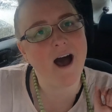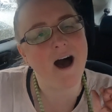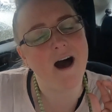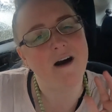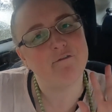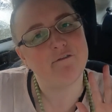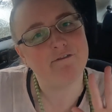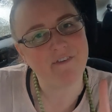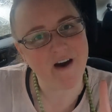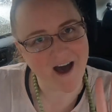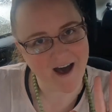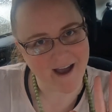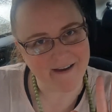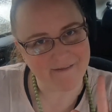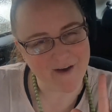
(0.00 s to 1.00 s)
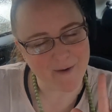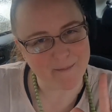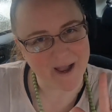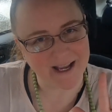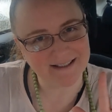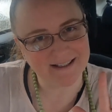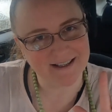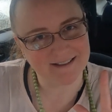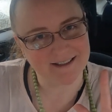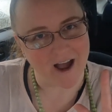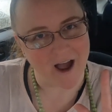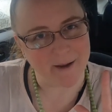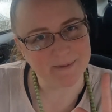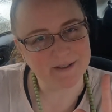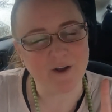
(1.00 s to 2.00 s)
are 5 basic
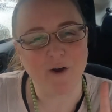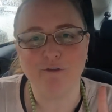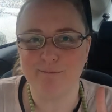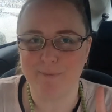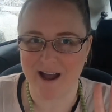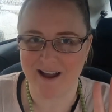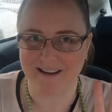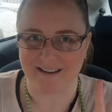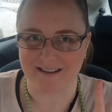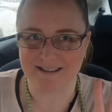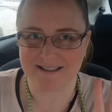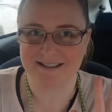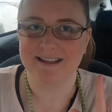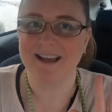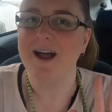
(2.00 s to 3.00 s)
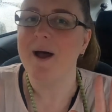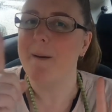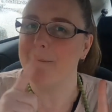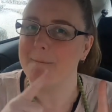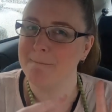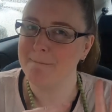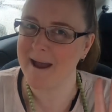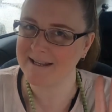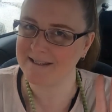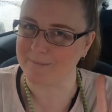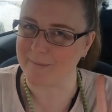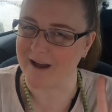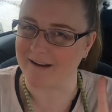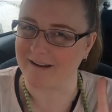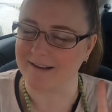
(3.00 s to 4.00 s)
types of markets: mass
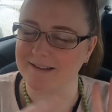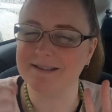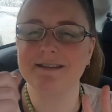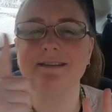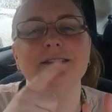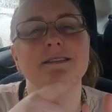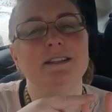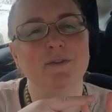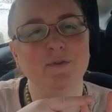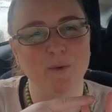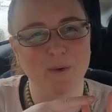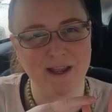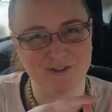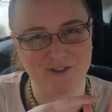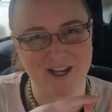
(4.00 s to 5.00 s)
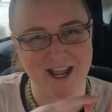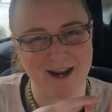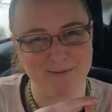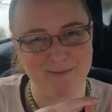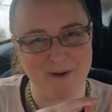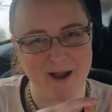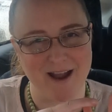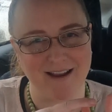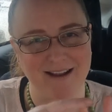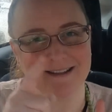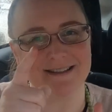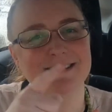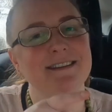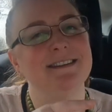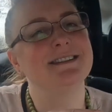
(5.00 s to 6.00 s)
markets, differentiated
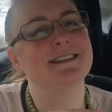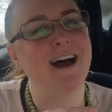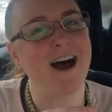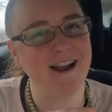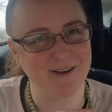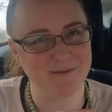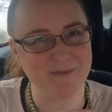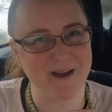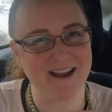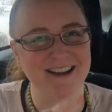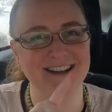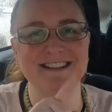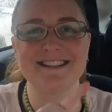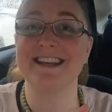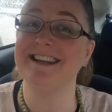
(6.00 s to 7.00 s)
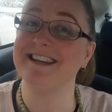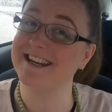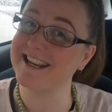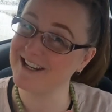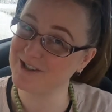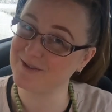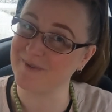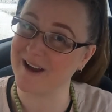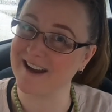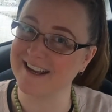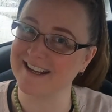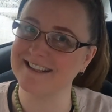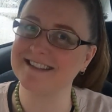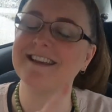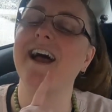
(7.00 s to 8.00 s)
markets, target markets, niche
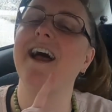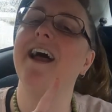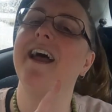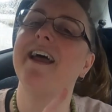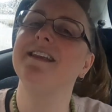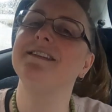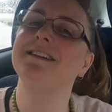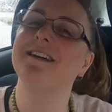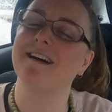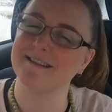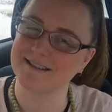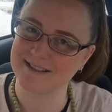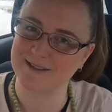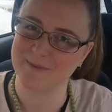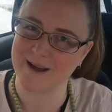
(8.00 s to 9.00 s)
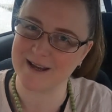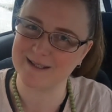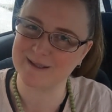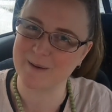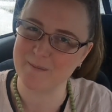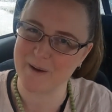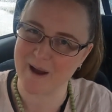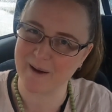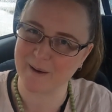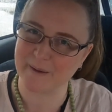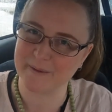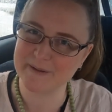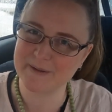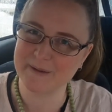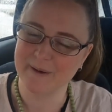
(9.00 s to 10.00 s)
markets, and customized
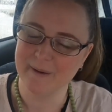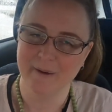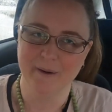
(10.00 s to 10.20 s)
markets.